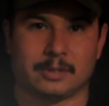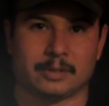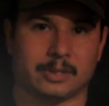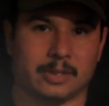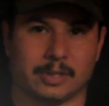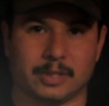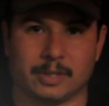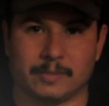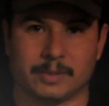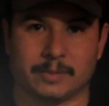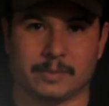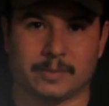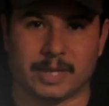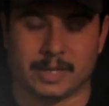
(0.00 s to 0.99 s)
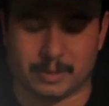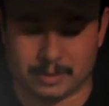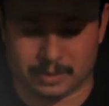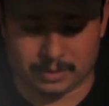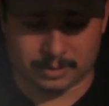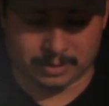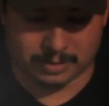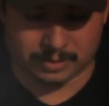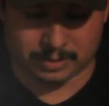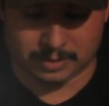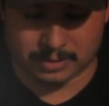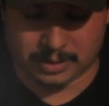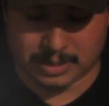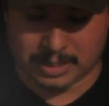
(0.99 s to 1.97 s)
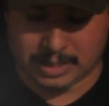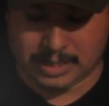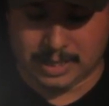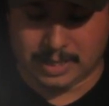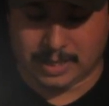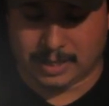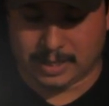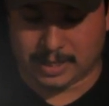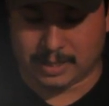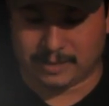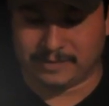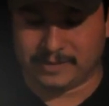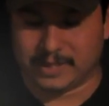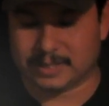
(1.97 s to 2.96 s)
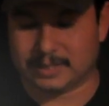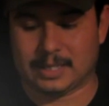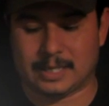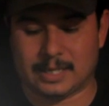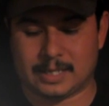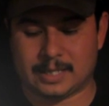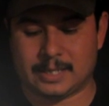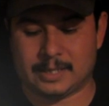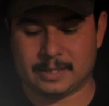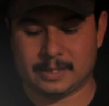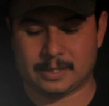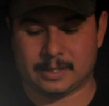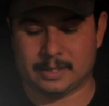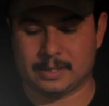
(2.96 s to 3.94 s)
So you're done with the weight. And if this line